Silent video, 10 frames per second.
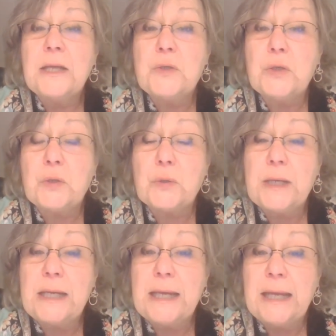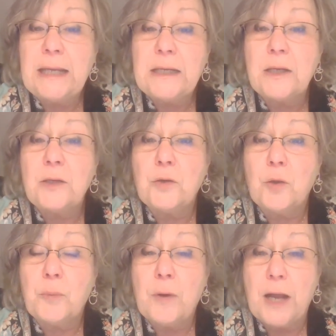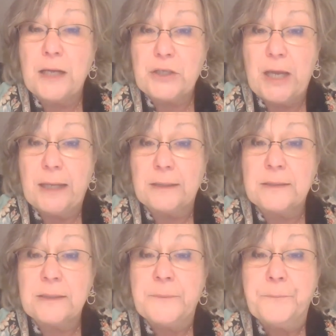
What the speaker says: to create your project.